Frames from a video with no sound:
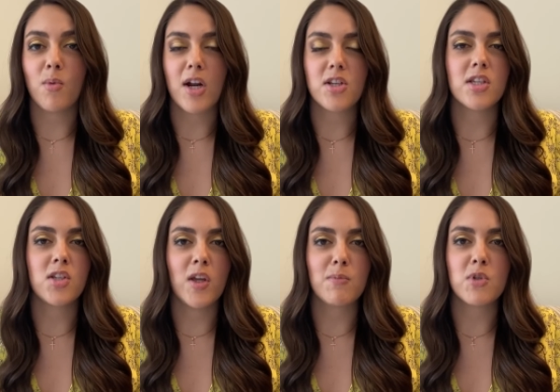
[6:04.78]
to watch this
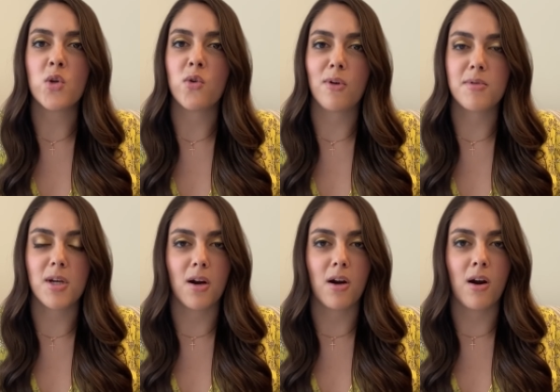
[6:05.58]
clip too from
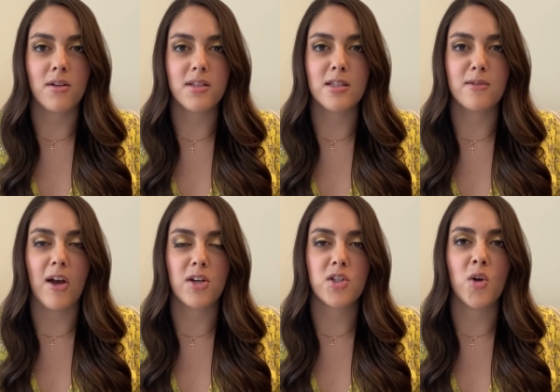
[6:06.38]
Tucker Carlson's
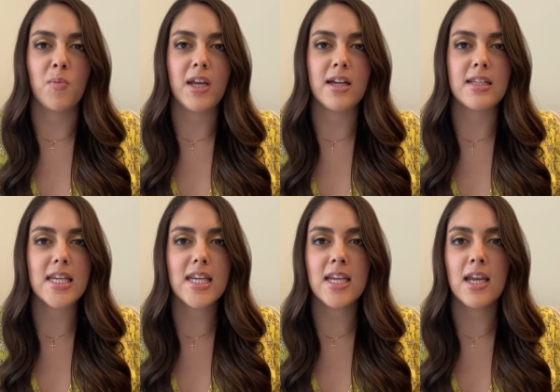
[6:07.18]
Fox show because
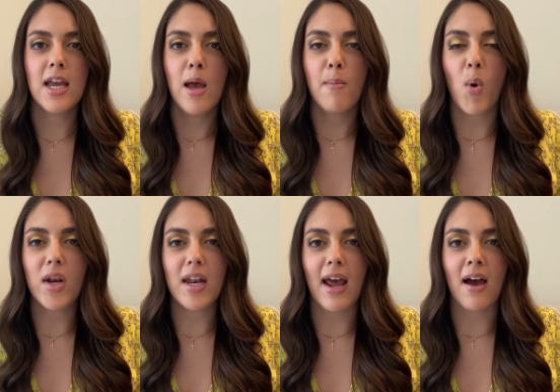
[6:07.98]
he
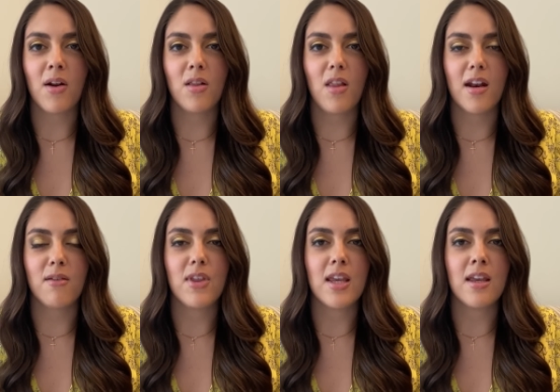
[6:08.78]
pointed out a lot
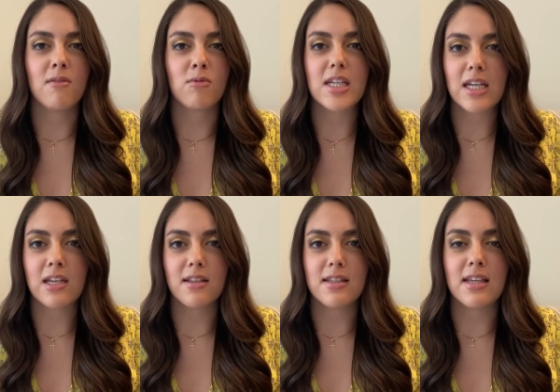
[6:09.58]
of the
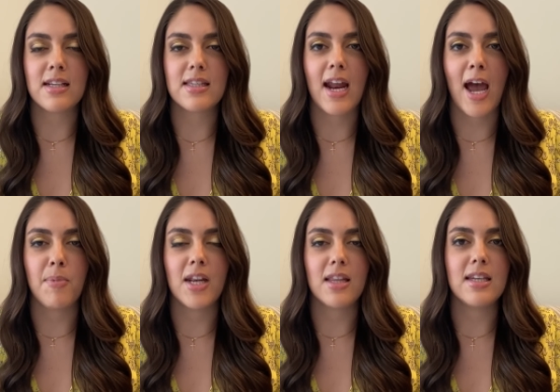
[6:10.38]
ridiculous things that
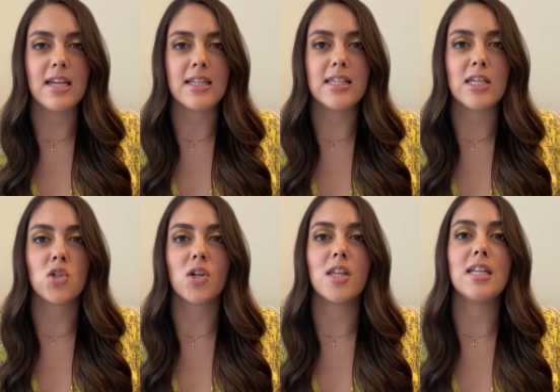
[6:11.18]
happen at the DNC
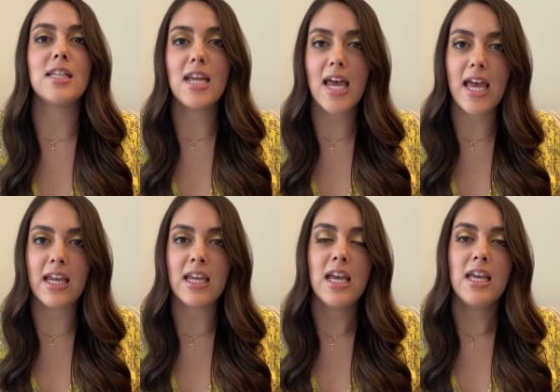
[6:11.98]
during the
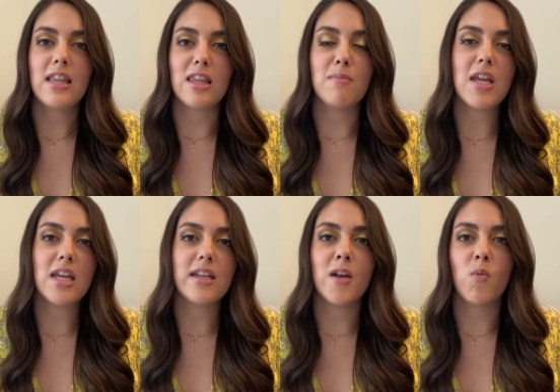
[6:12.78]
day that the
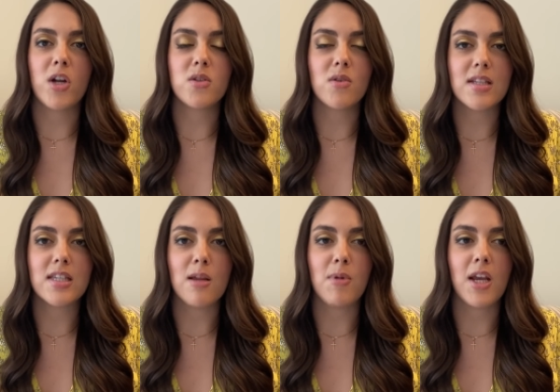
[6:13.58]
media didn't want you to
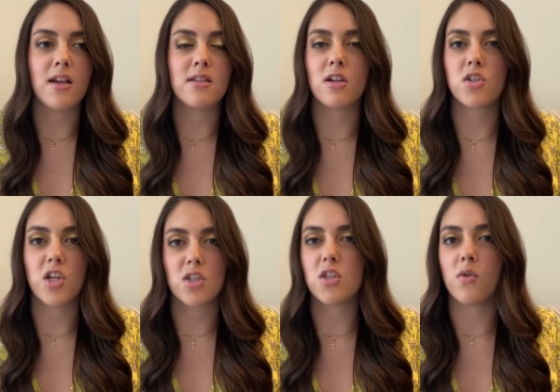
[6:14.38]
see because they're
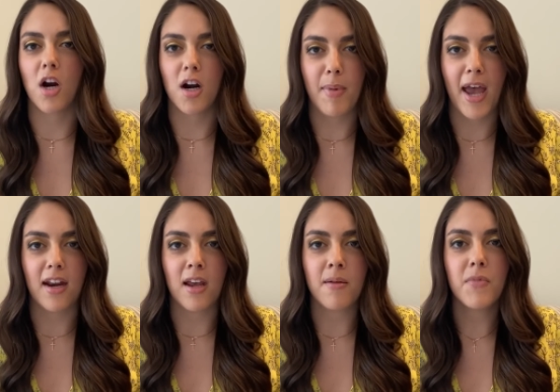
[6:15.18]
just so darn batty.